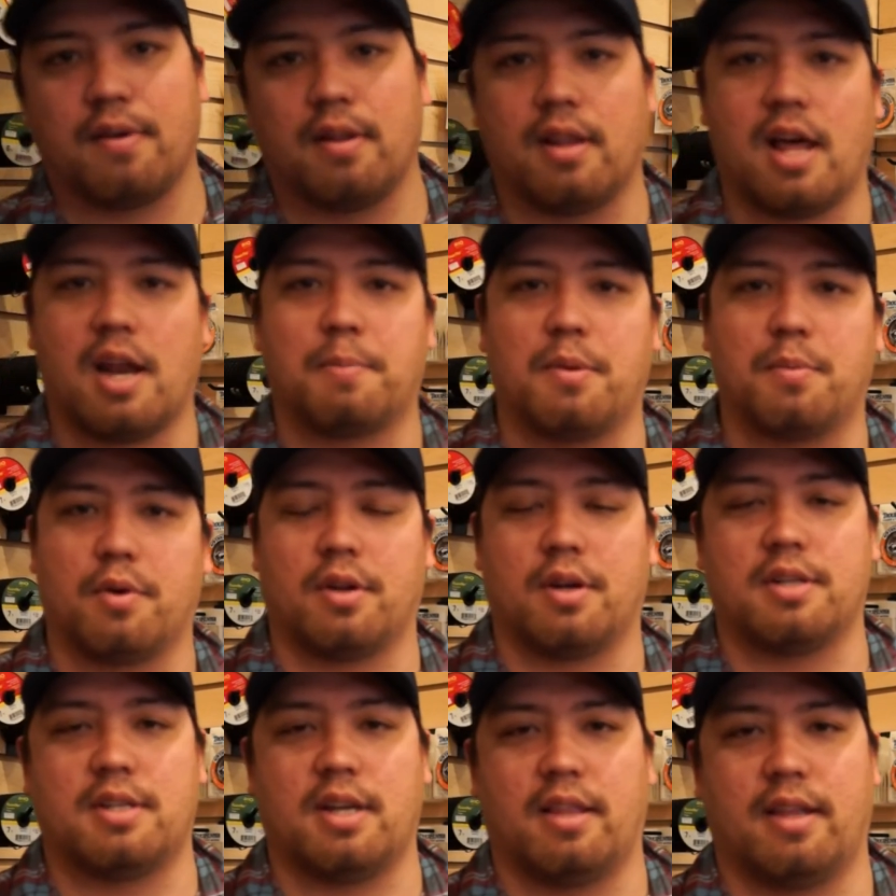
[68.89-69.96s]
A lot of people are going
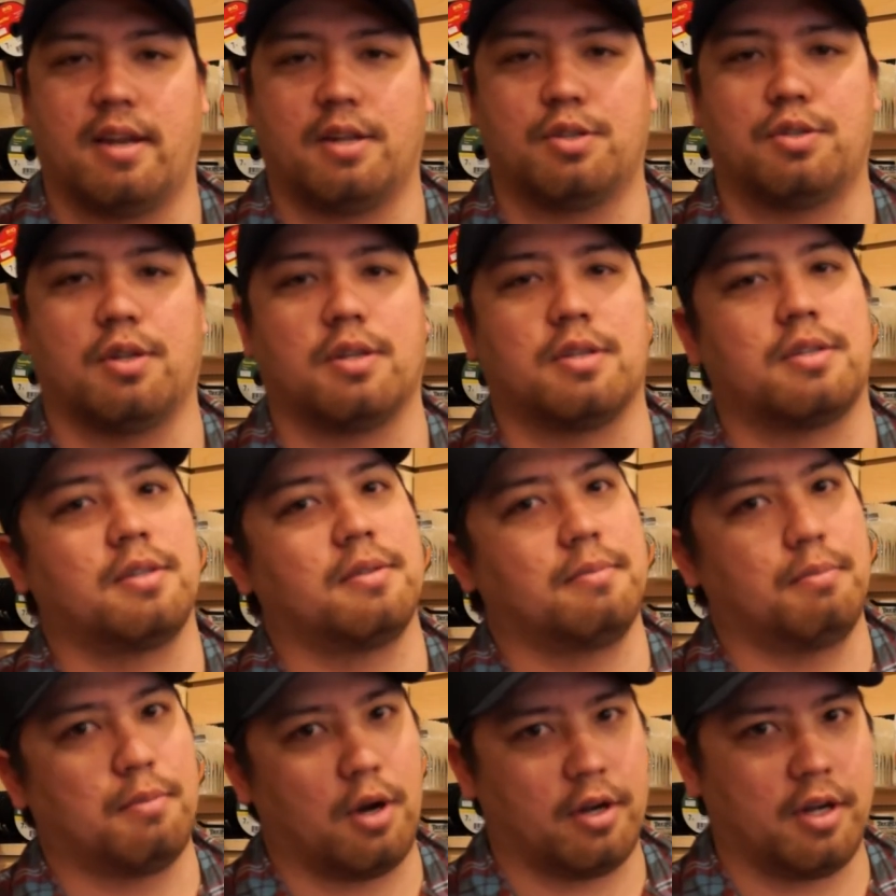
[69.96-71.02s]
to say that it's just
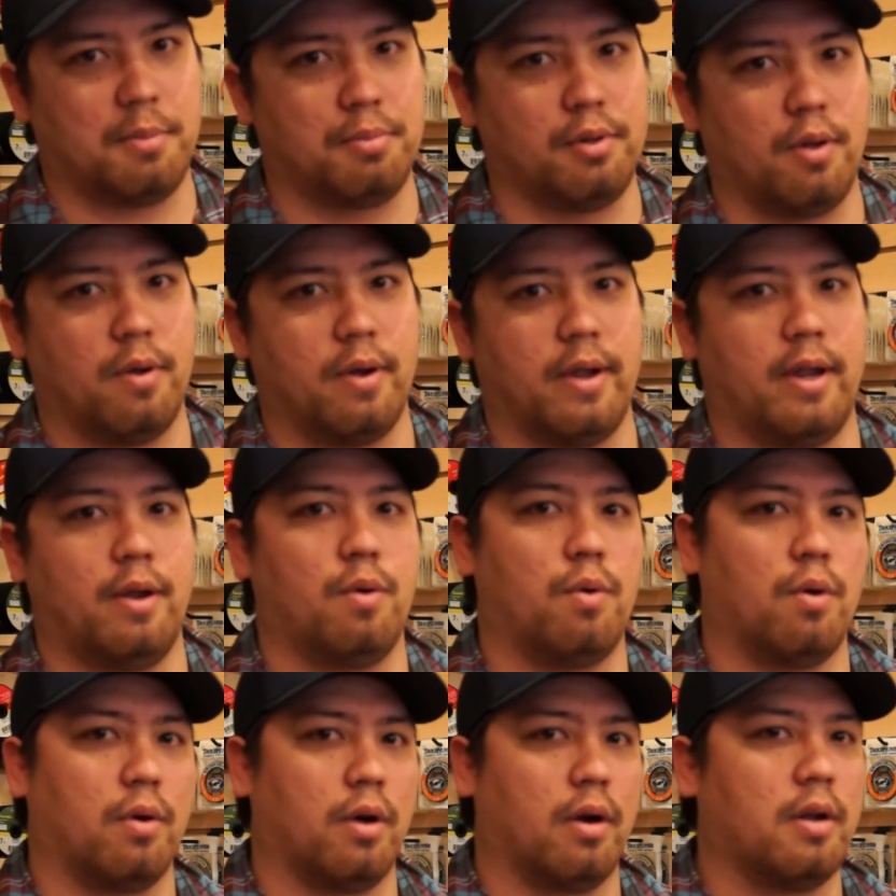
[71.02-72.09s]
marketing ploy
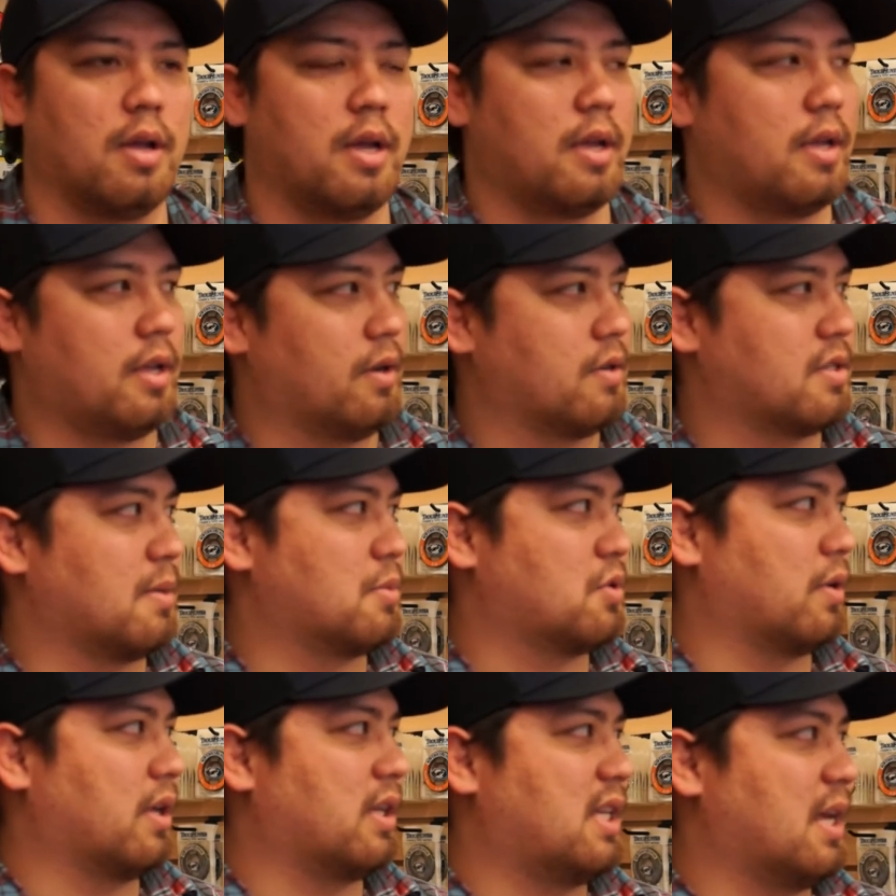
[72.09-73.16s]
or you know some
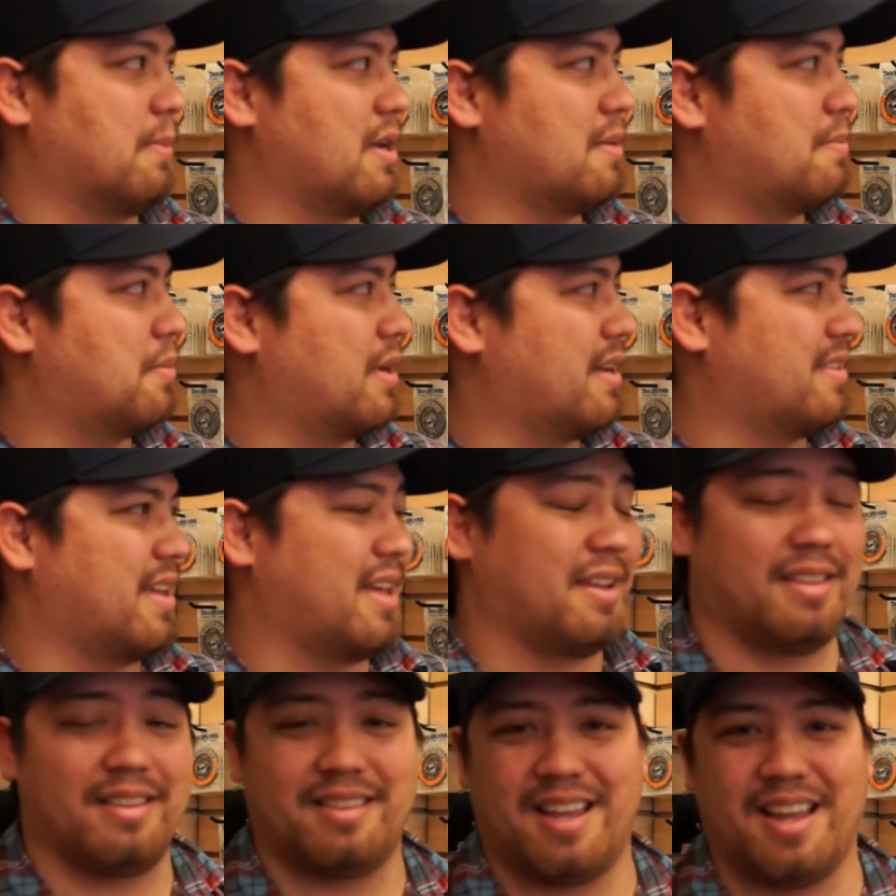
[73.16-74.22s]
sort of gimmick, but at the end
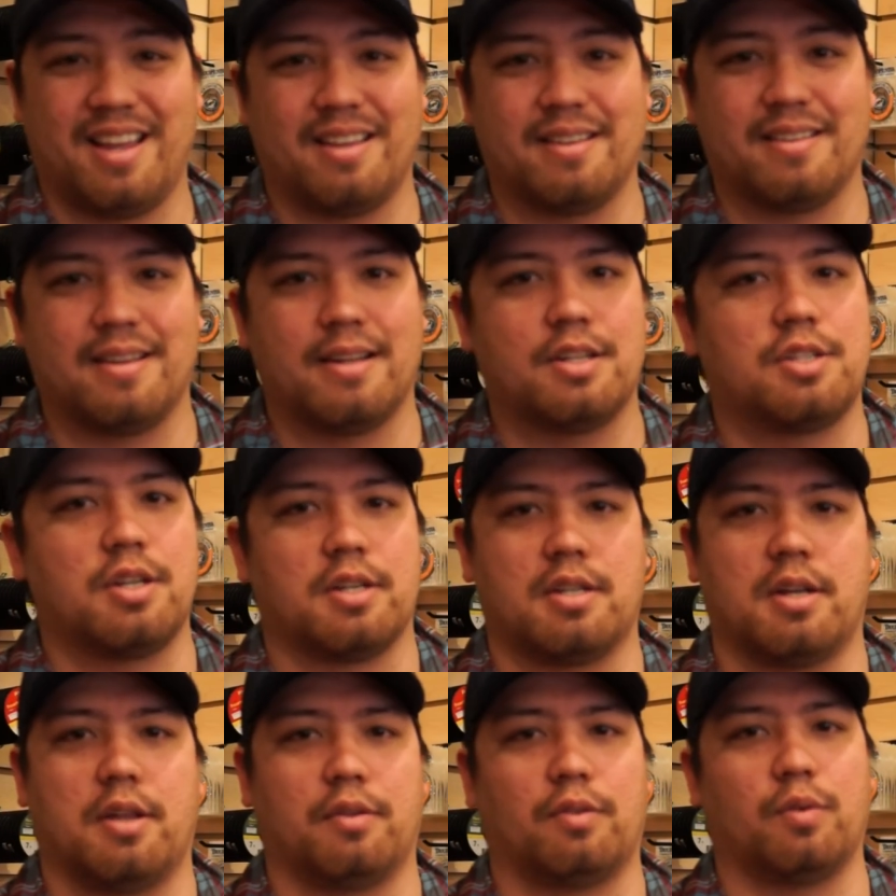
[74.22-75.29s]
of the day, it's
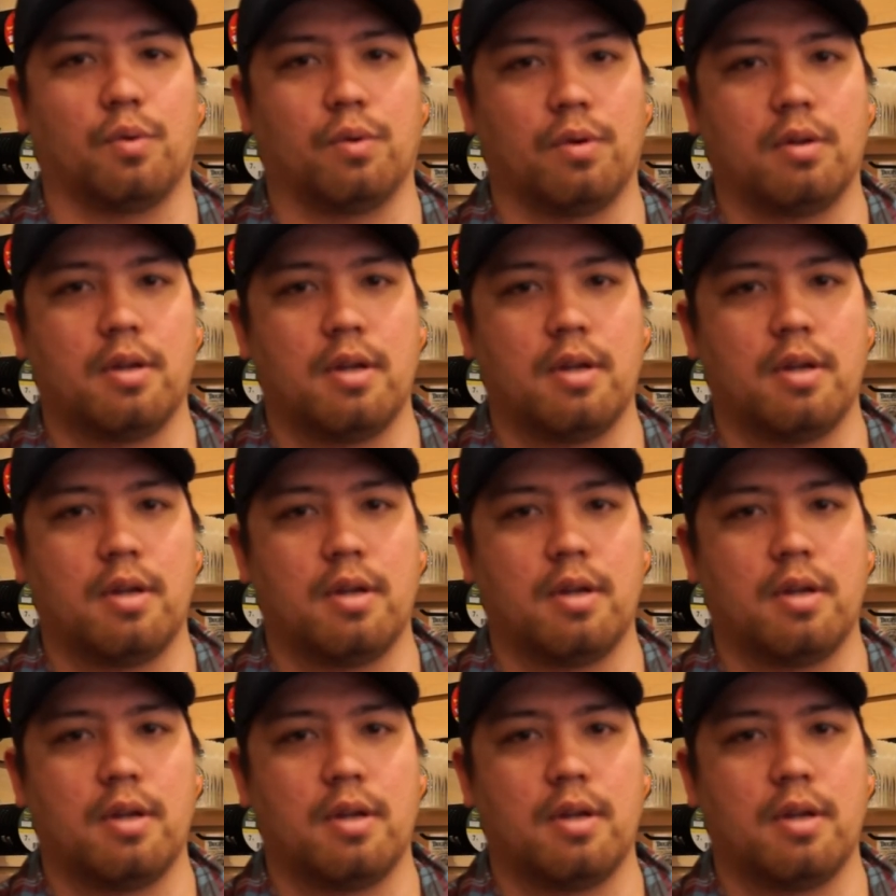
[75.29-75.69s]
just another tool.